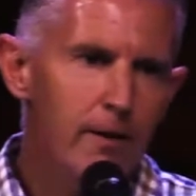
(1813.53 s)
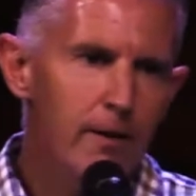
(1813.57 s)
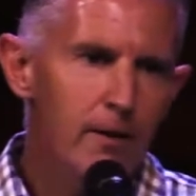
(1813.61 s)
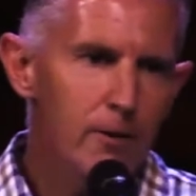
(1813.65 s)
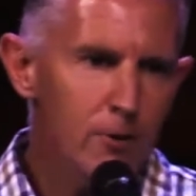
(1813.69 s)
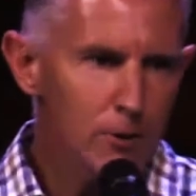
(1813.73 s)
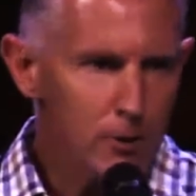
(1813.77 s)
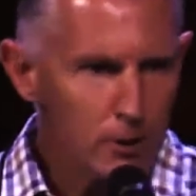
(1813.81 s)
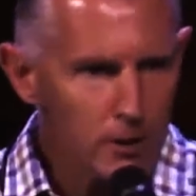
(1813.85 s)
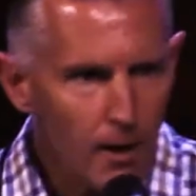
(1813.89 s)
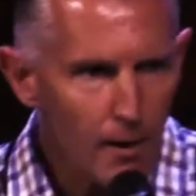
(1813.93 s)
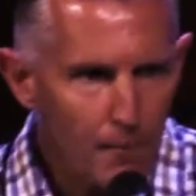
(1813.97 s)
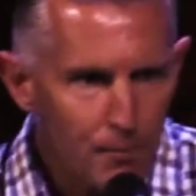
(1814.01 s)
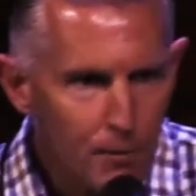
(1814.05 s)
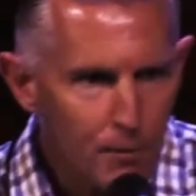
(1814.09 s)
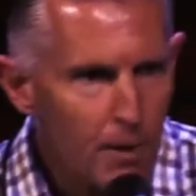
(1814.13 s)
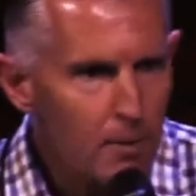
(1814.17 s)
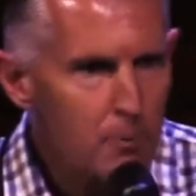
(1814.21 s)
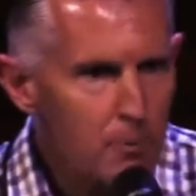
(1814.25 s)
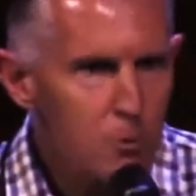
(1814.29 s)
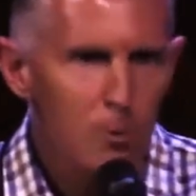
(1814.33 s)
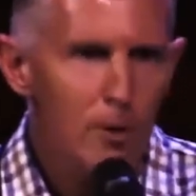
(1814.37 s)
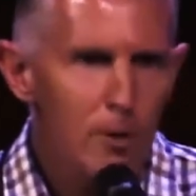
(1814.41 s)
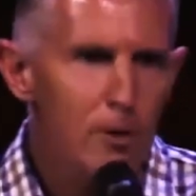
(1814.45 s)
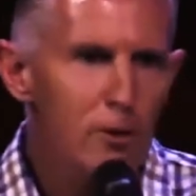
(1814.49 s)
Because
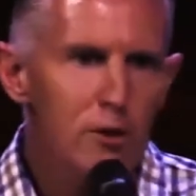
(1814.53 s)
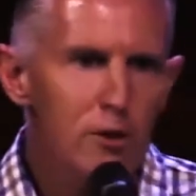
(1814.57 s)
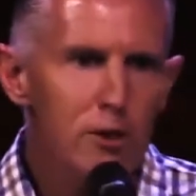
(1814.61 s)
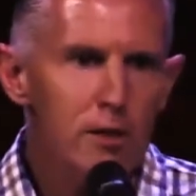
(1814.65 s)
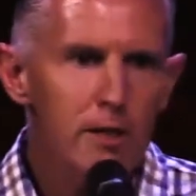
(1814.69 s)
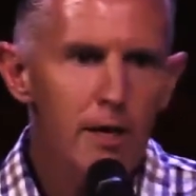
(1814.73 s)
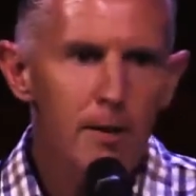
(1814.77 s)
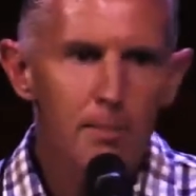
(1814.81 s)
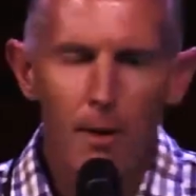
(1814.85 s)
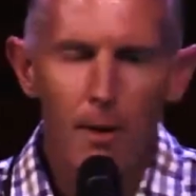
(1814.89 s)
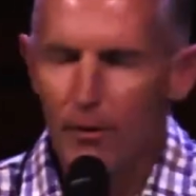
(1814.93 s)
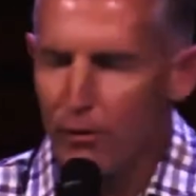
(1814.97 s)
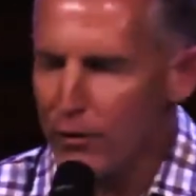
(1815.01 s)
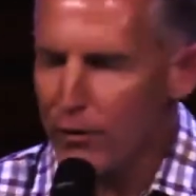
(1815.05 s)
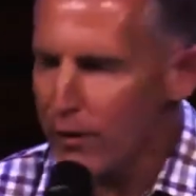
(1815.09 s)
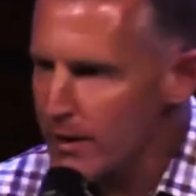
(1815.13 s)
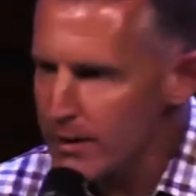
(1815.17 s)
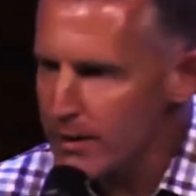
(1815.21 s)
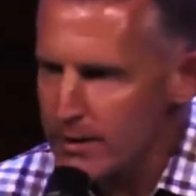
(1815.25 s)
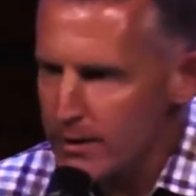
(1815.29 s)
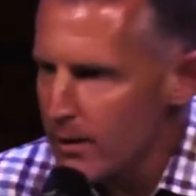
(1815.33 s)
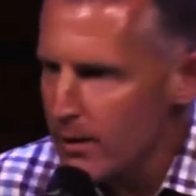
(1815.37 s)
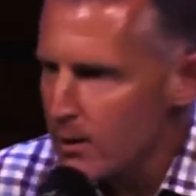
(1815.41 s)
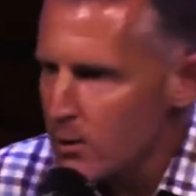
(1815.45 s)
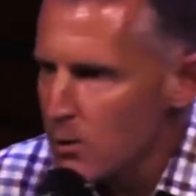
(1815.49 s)
sometimes when you step out, things
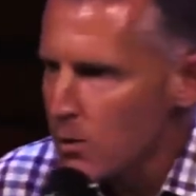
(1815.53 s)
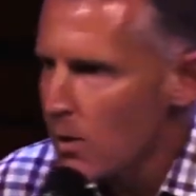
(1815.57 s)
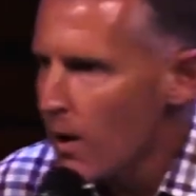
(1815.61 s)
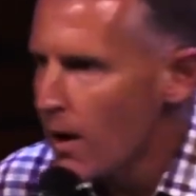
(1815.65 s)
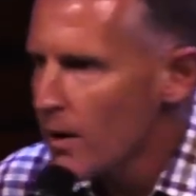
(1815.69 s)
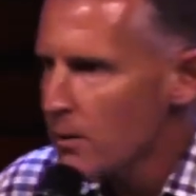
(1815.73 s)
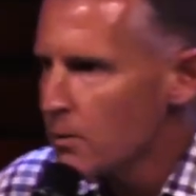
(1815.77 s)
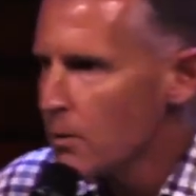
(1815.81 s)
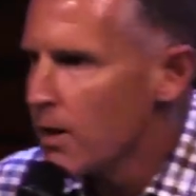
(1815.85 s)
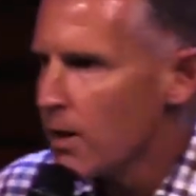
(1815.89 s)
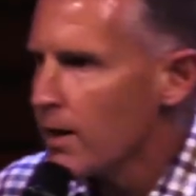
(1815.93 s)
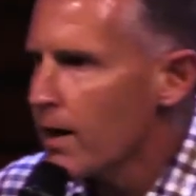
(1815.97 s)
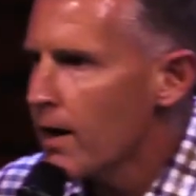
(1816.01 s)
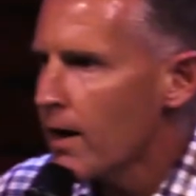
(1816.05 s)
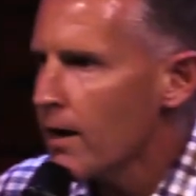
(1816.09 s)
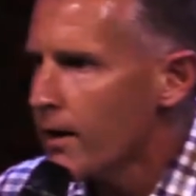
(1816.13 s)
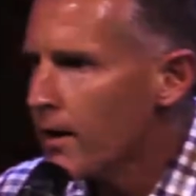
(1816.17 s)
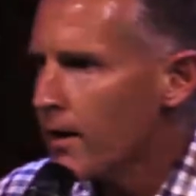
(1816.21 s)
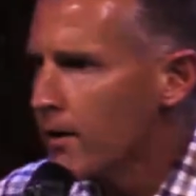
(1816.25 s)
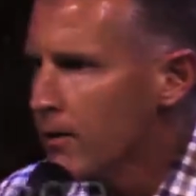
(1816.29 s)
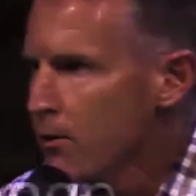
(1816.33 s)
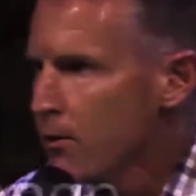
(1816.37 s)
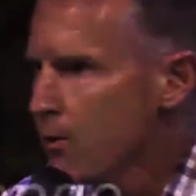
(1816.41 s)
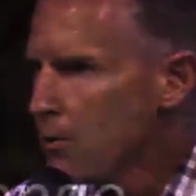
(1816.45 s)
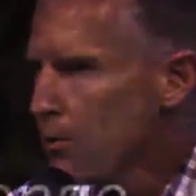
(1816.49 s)
don't quite work out how
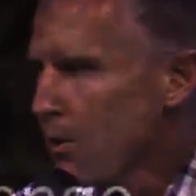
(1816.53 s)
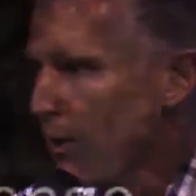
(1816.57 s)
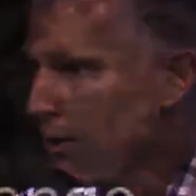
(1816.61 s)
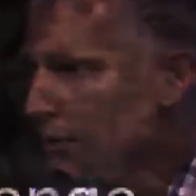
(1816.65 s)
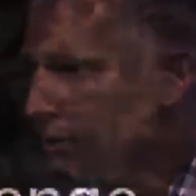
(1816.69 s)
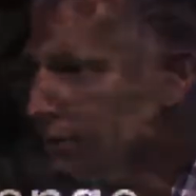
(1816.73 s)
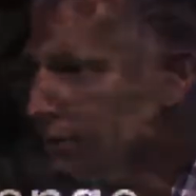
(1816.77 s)
you want